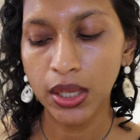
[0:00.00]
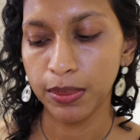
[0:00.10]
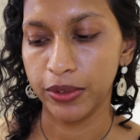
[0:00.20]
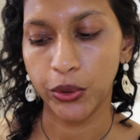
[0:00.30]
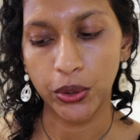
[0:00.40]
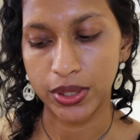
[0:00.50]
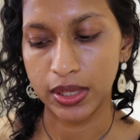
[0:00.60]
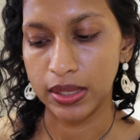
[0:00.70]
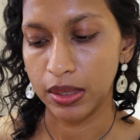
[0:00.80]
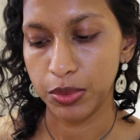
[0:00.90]
But of course,
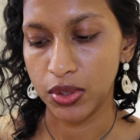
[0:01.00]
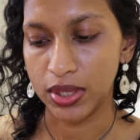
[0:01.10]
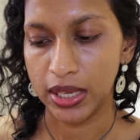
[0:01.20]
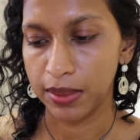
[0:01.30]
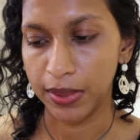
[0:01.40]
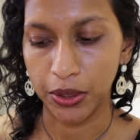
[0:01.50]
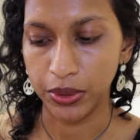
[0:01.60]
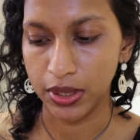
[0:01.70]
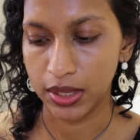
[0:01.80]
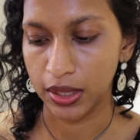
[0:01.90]
in terms of staying
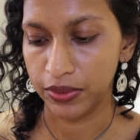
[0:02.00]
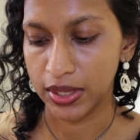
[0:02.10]
power and stuff,